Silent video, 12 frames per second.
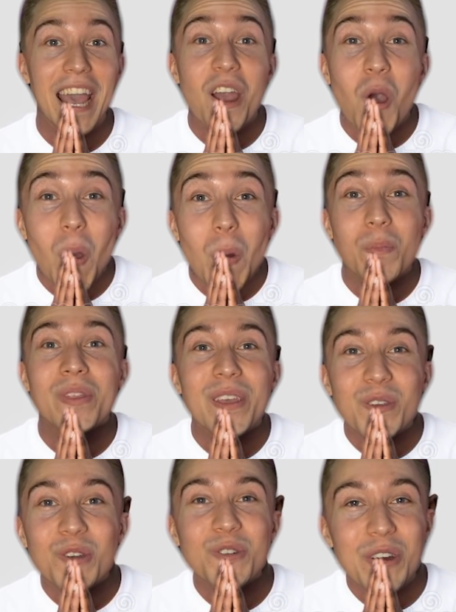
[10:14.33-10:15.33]
I hope
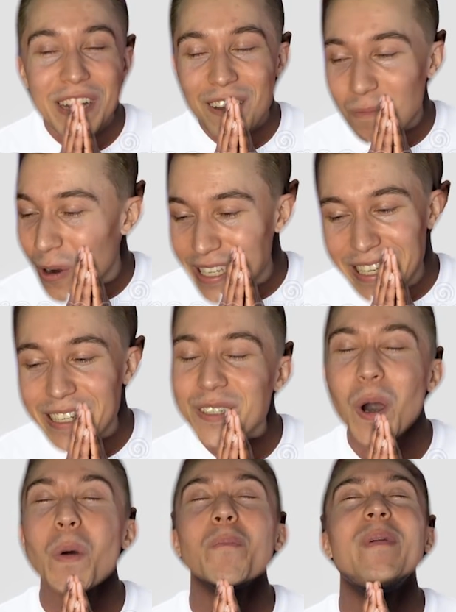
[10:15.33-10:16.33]
that you don't have poison.
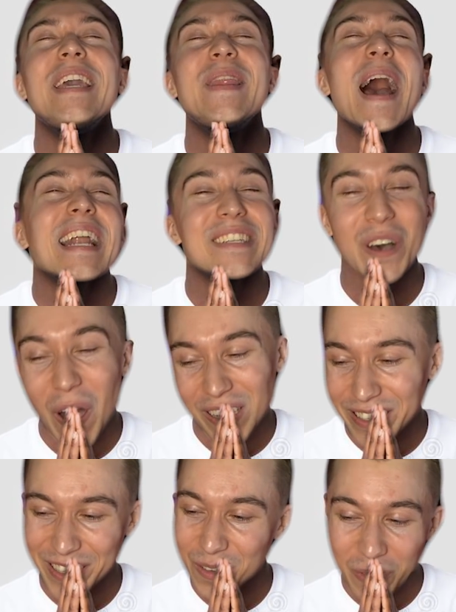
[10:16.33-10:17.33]
Don't be that
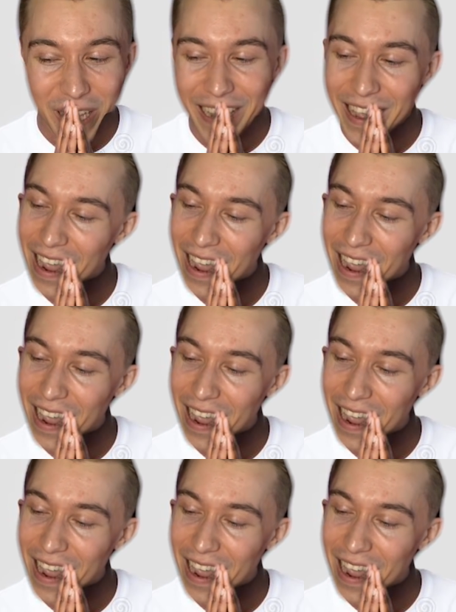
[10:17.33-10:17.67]
toxic to me.